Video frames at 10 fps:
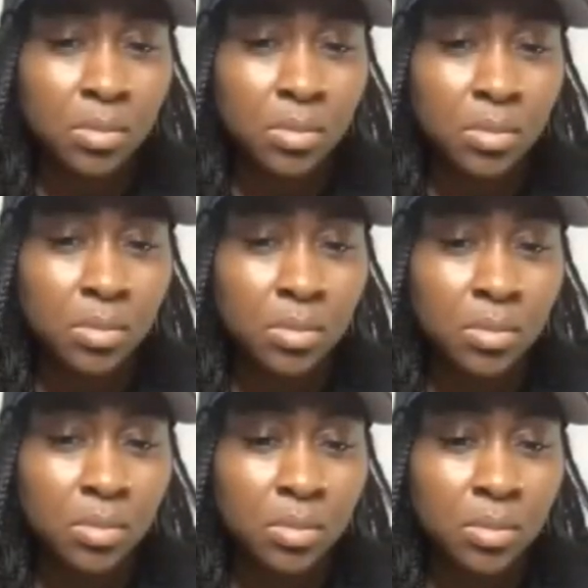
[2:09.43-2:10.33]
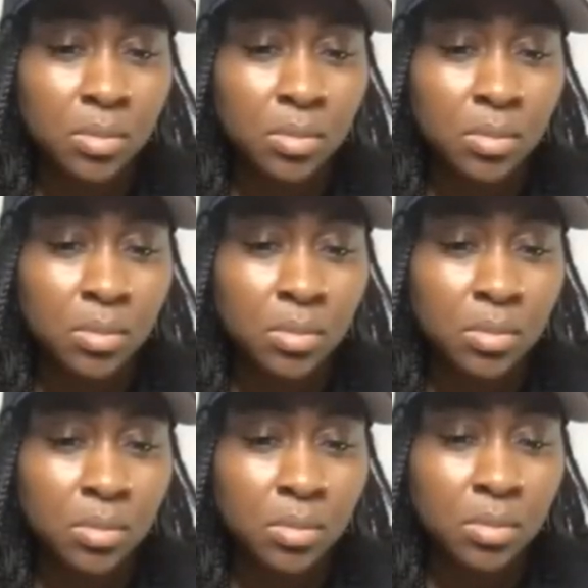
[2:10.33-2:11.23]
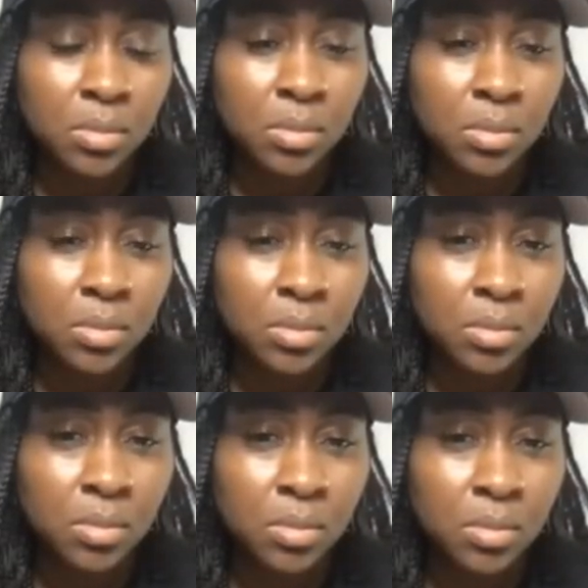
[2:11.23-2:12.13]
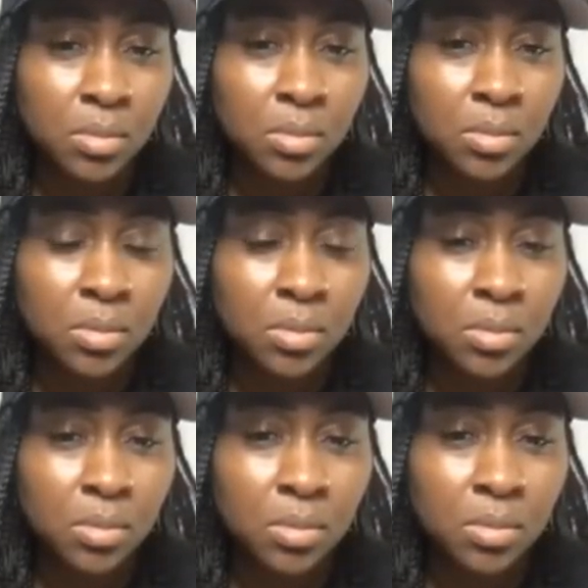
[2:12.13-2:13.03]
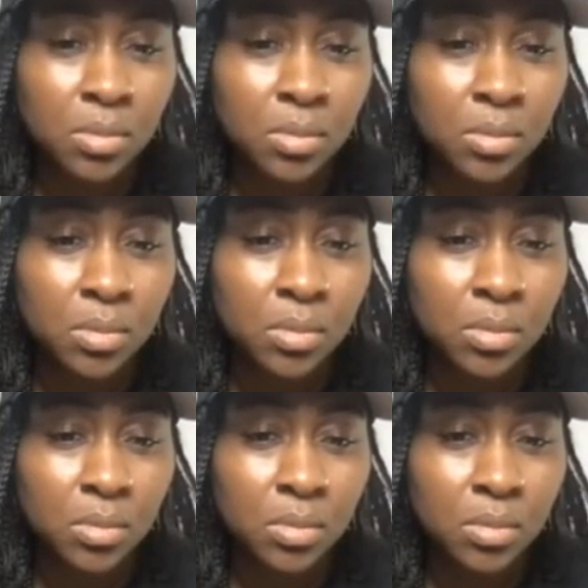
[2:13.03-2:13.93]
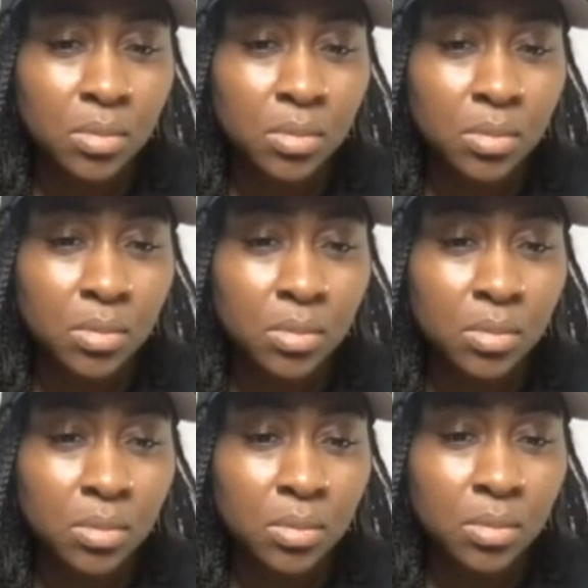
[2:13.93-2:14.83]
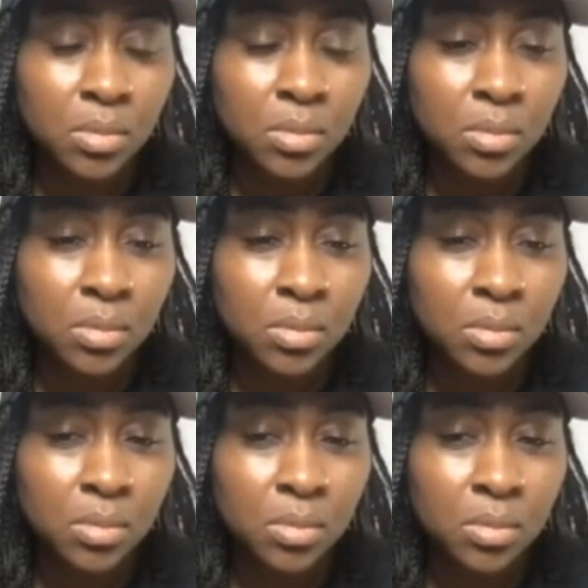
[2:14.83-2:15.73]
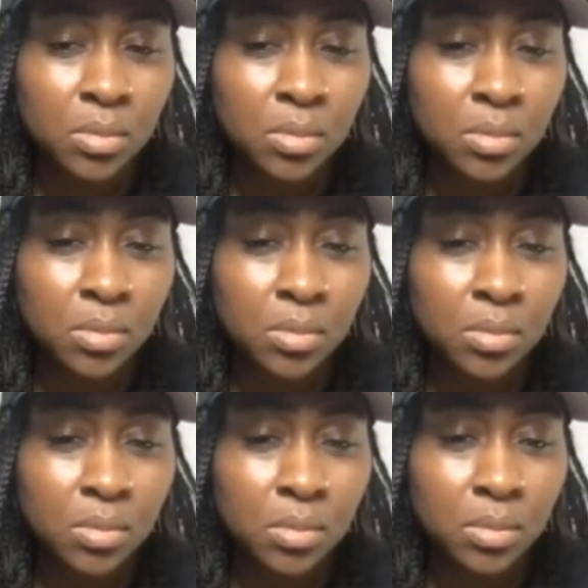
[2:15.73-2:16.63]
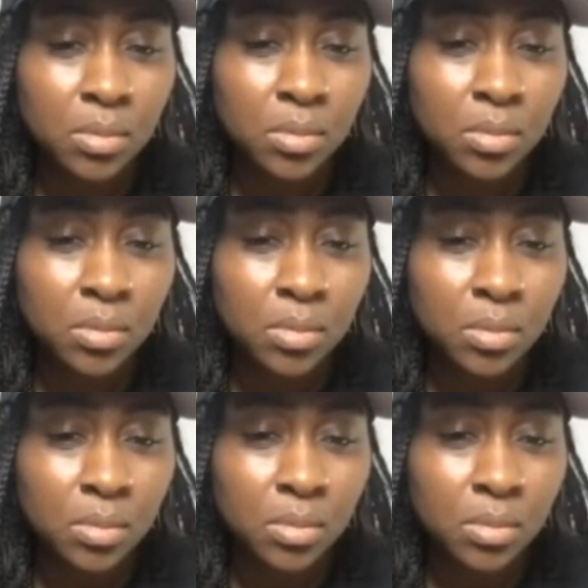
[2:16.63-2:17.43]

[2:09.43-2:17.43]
(not speaking)